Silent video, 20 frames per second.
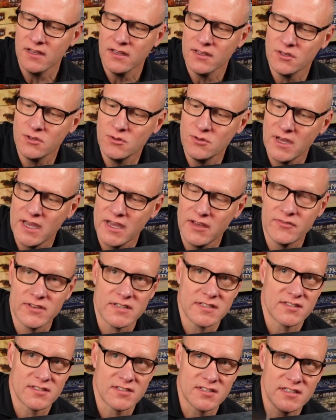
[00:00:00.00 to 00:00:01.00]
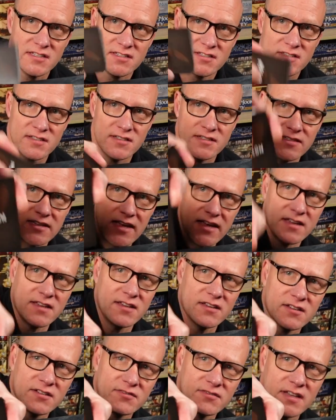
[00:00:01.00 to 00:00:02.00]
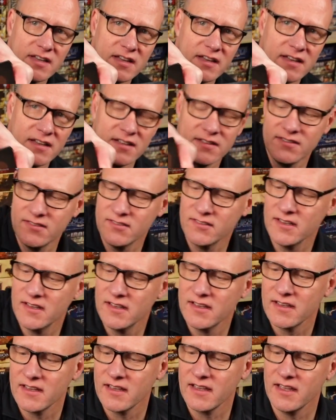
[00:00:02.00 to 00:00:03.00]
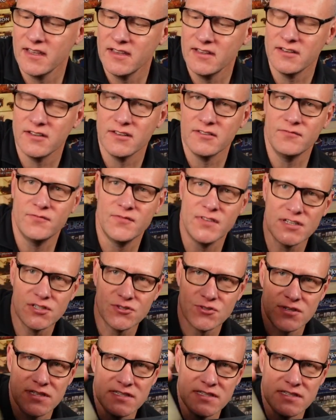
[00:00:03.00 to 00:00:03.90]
You have a season deck of cards and a victory